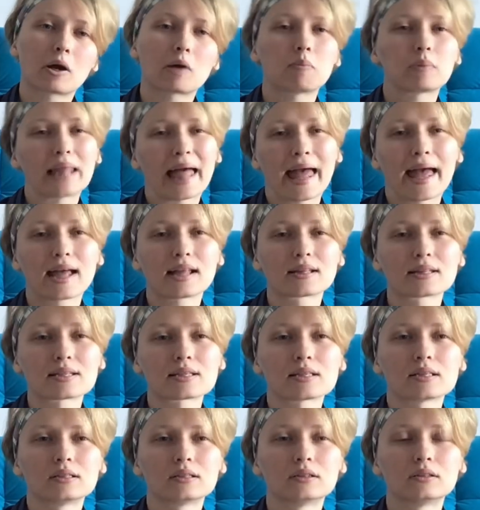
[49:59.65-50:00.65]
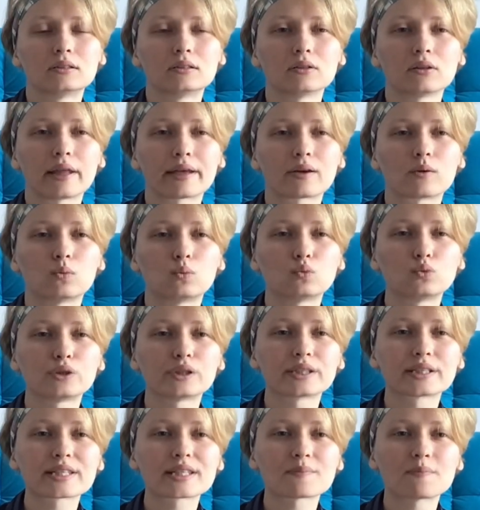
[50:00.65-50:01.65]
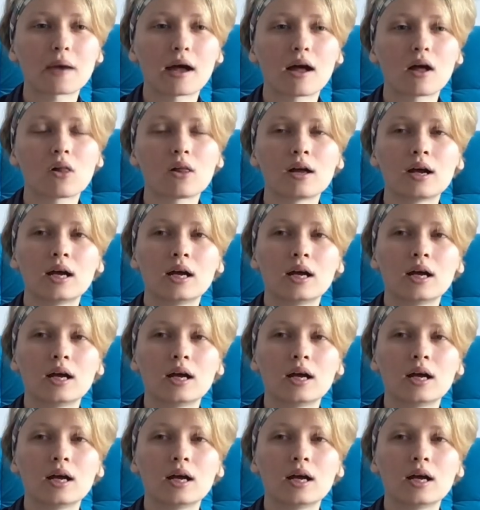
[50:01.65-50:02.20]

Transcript: plant like wooden smell